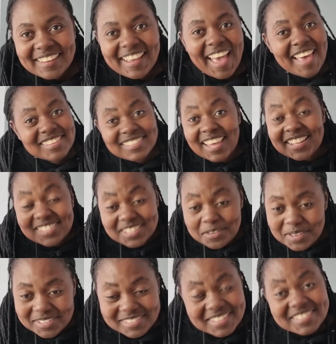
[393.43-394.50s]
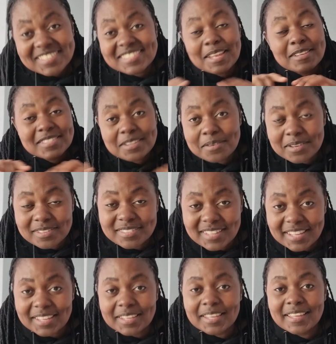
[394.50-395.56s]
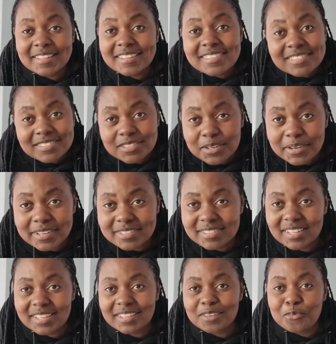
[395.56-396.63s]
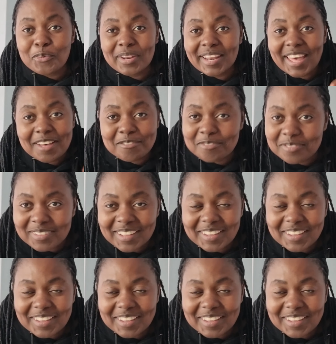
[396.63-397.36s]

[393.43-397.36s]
Guys, get serious. This is a serious thing. This is a serious thing. We love.